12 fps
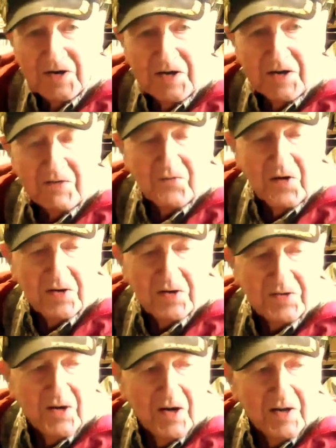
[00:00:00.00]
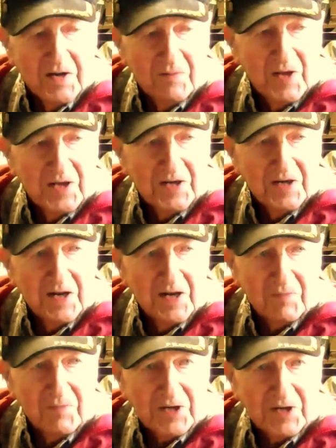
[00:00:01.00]
any farther, I'd have been in
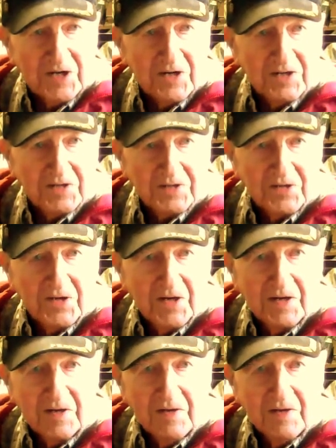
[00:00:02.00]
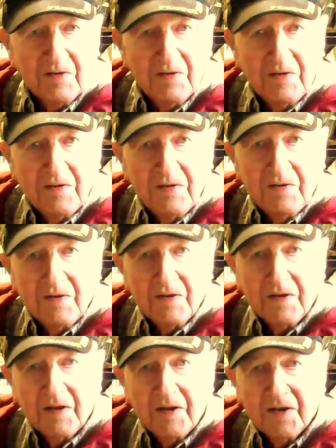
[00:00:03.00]
enemy territory.
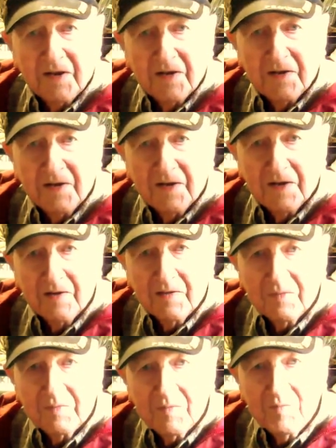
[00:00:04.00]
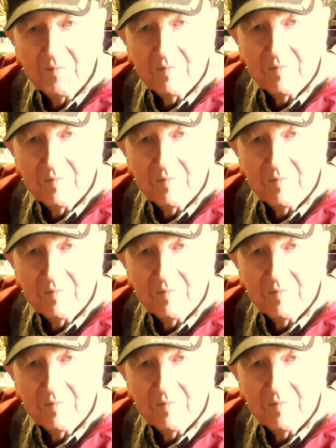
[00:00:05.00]
And uh,